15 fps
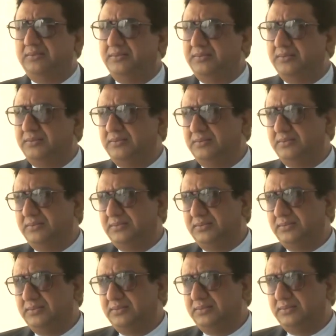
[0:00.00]

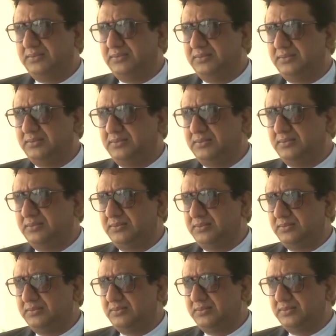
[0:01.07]

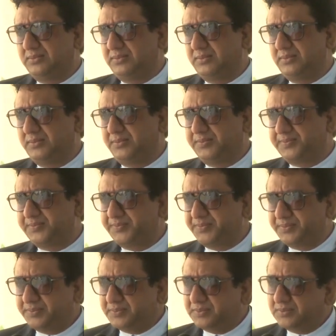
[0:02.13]

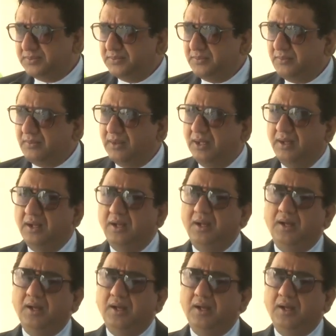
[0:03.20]
Nobody speaks.